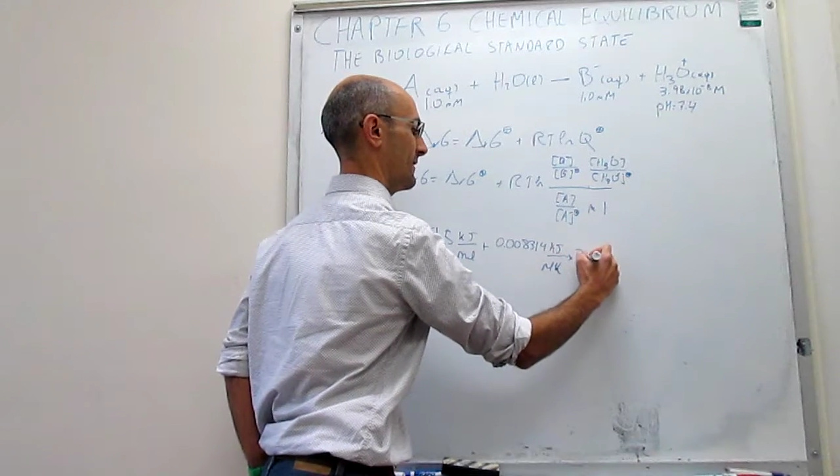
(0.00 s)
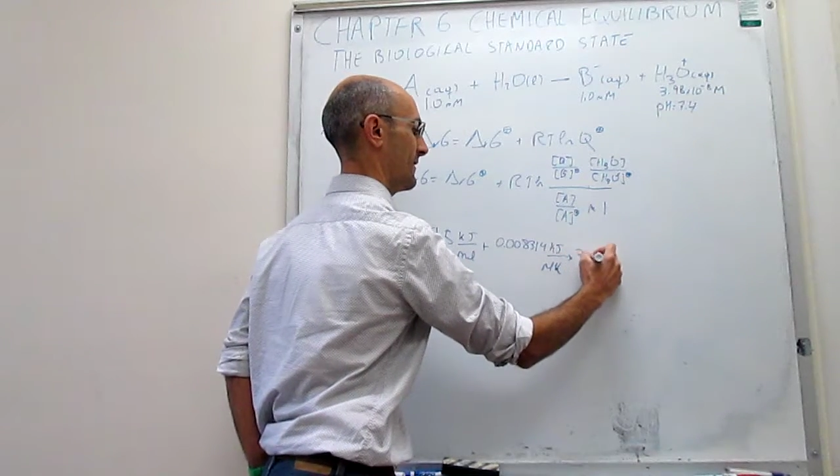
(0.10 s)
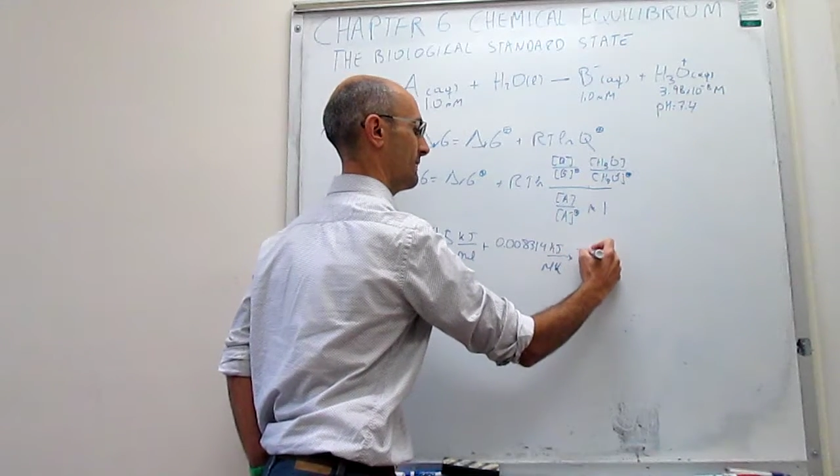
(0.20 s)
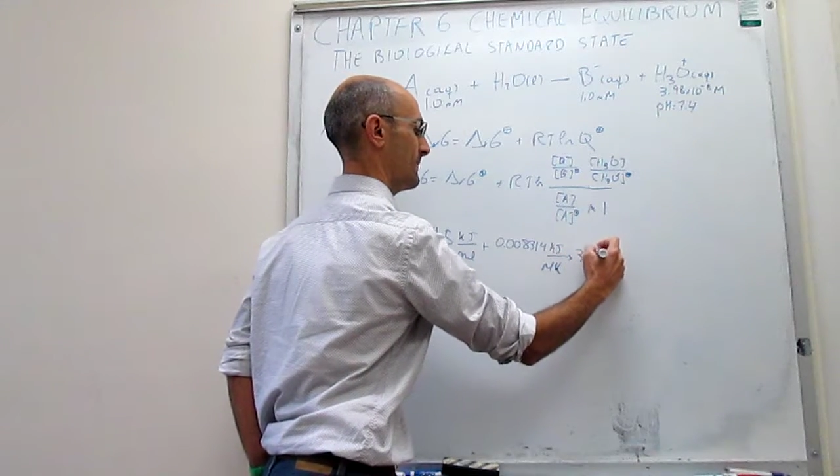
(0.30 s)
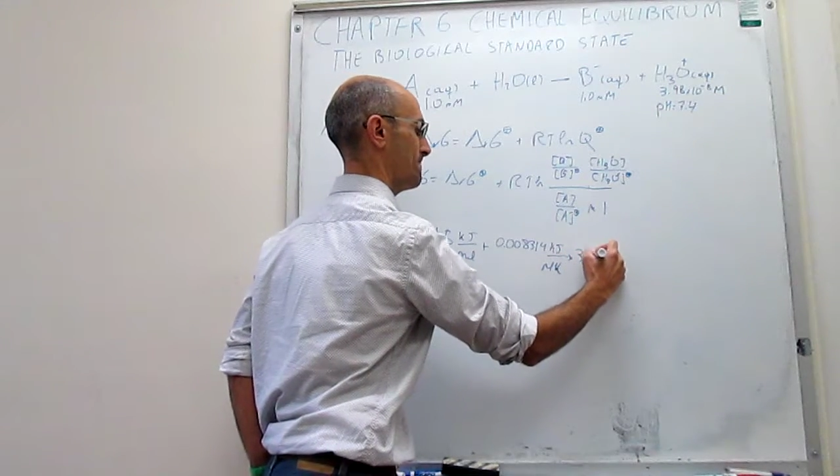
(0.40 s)

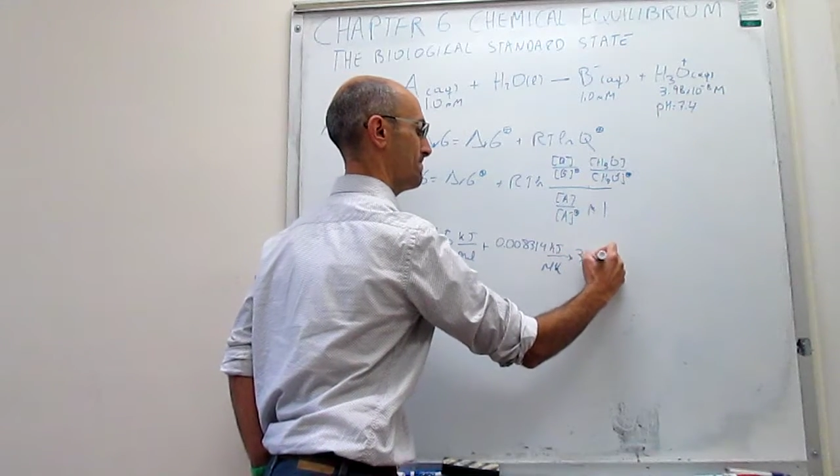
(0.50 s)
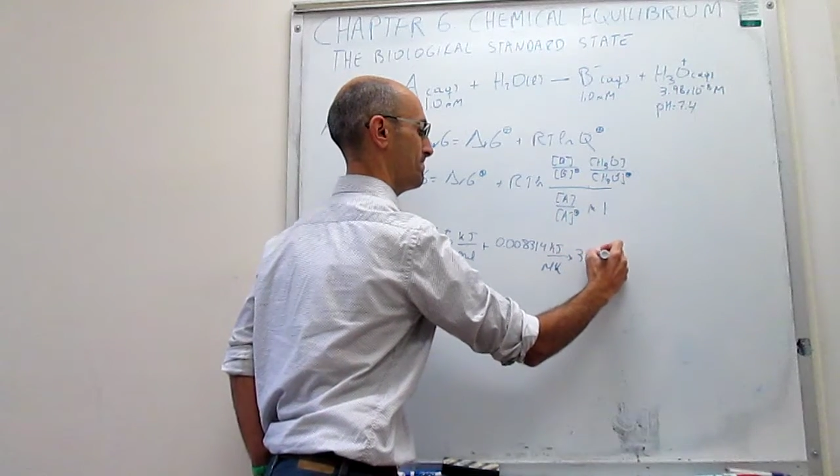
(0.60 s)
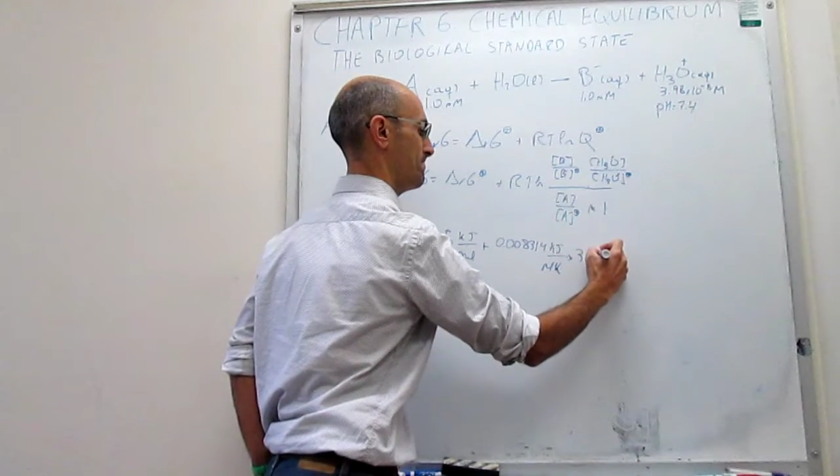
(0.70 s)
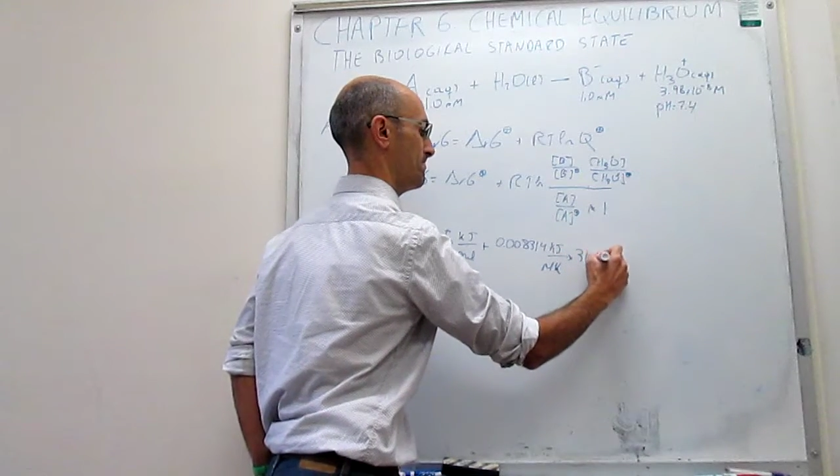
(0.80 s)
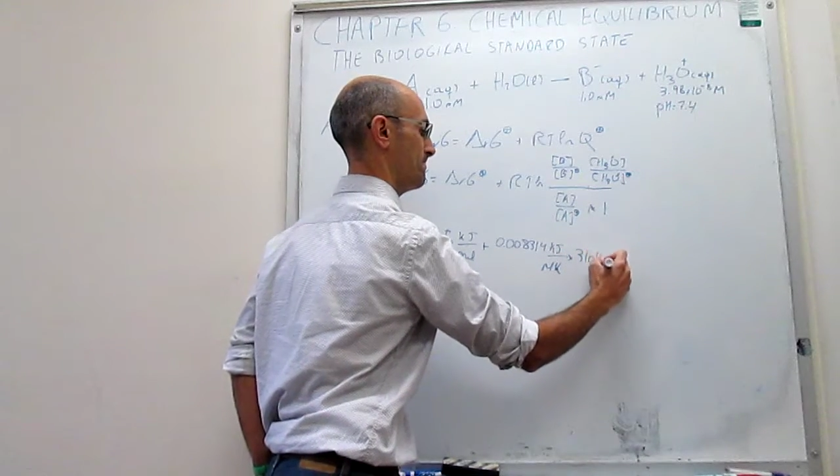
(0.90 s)
Kelvin
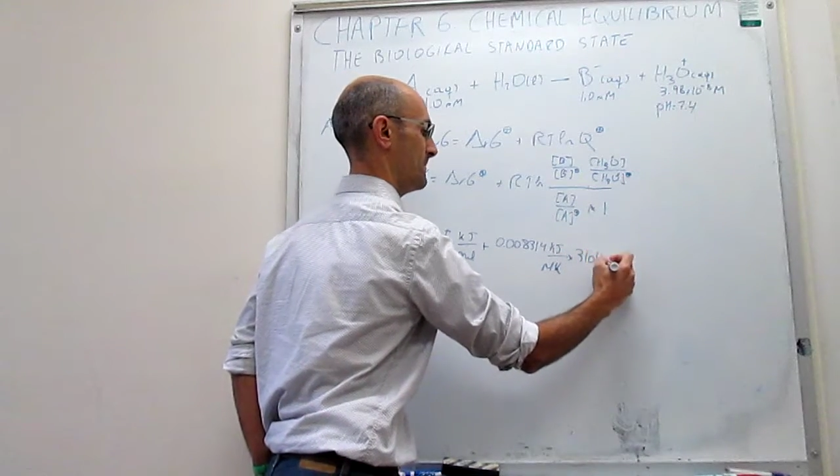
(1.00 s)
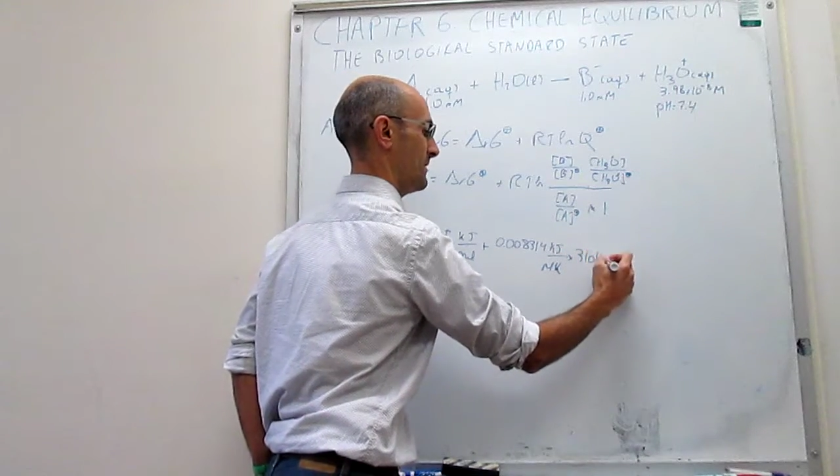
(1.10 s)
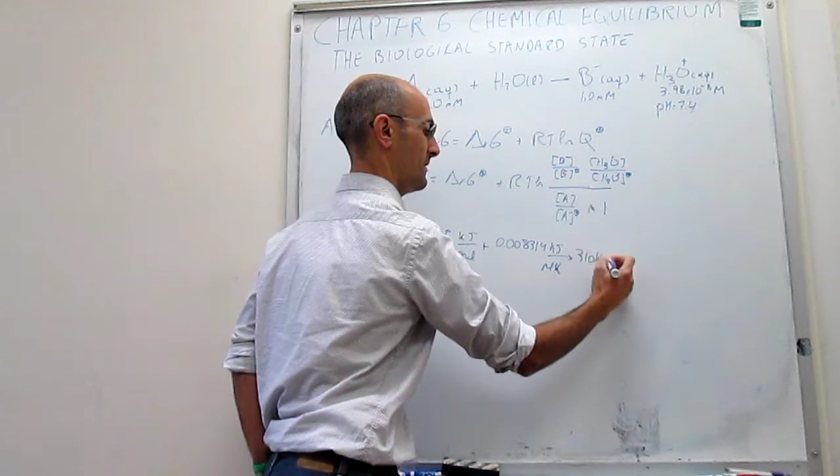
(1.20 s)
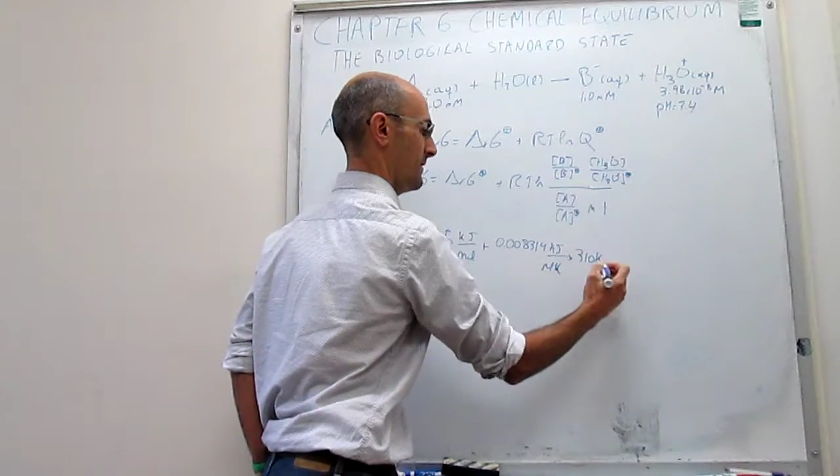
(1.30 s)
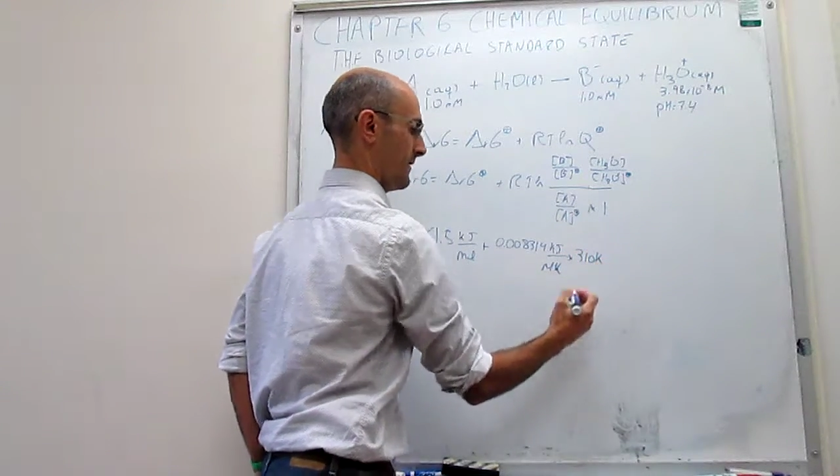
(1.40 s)

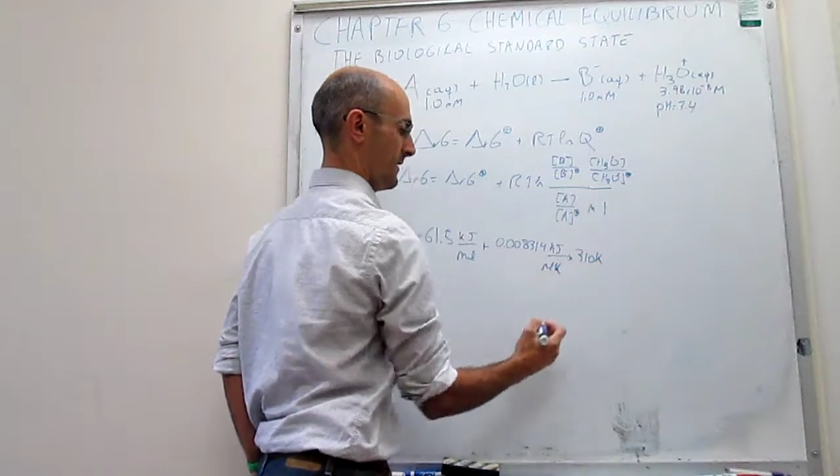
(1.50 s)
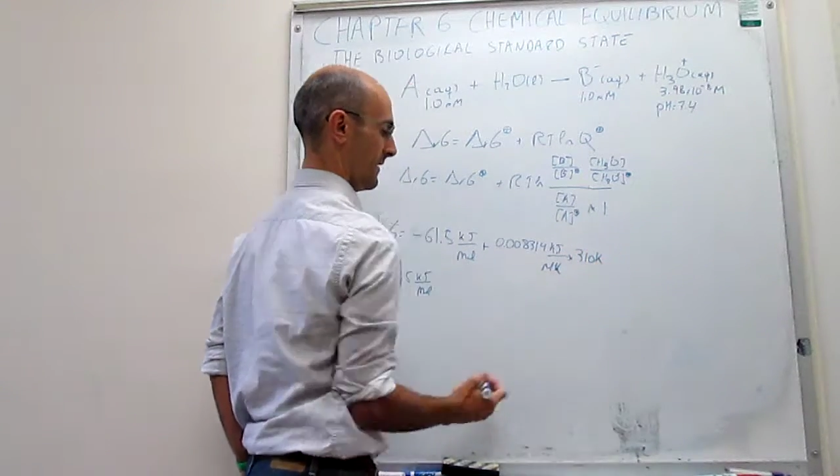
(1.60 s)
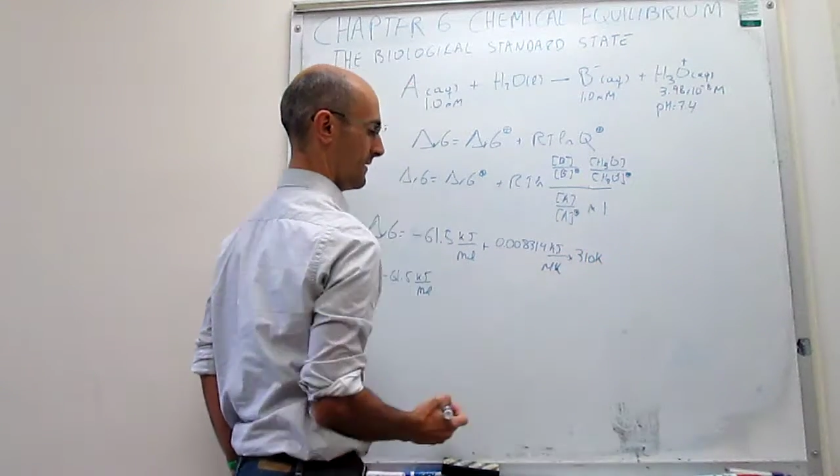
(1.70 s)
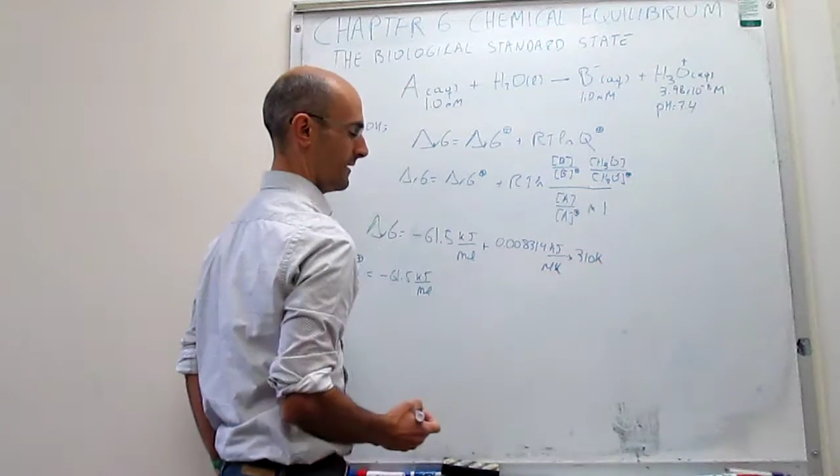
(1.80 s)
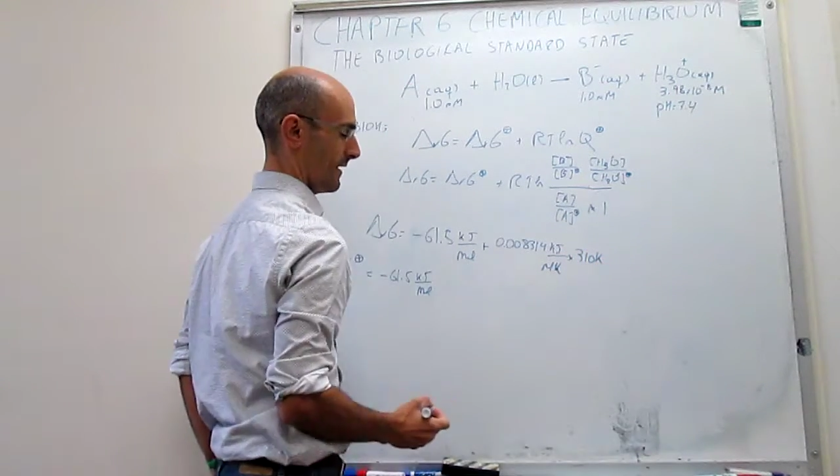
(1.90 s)

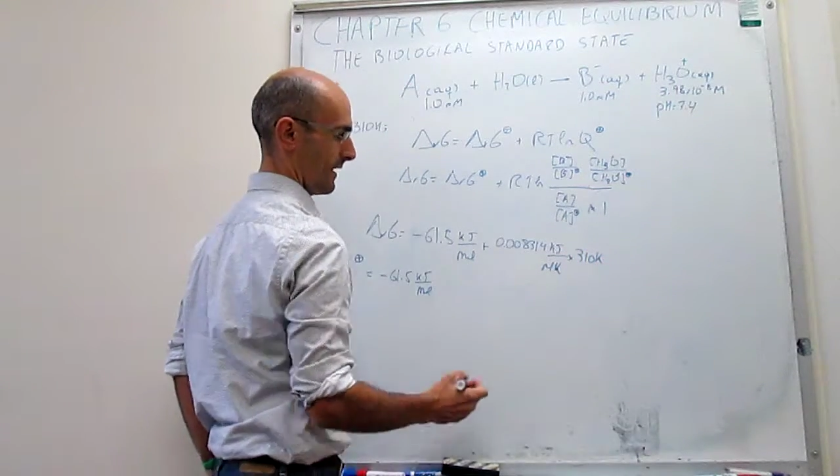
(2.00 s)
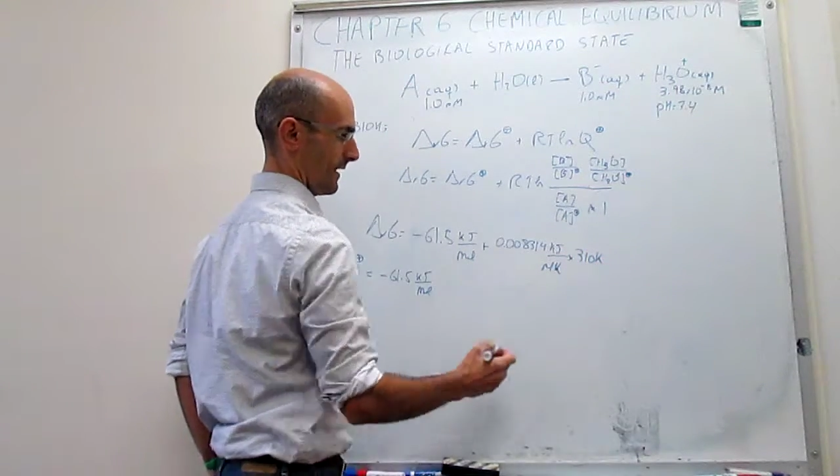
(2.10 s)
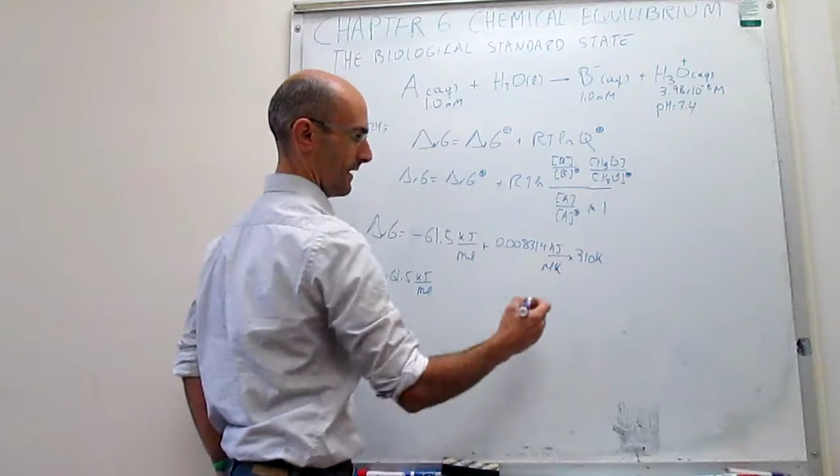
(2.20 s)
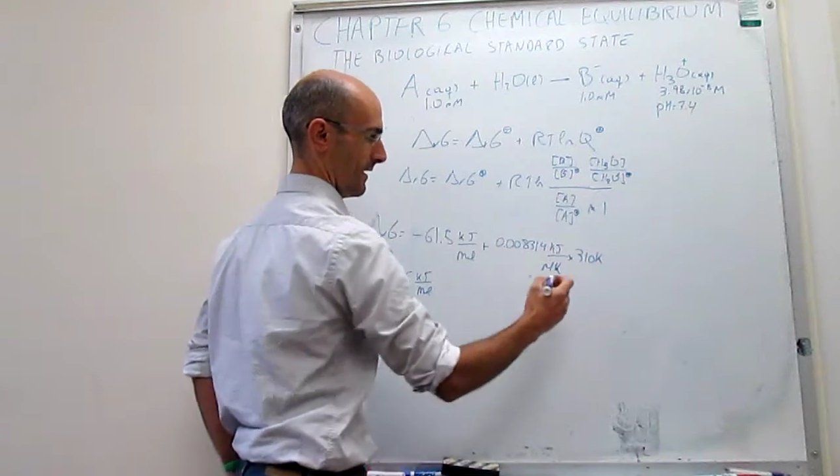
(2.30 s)
and uh,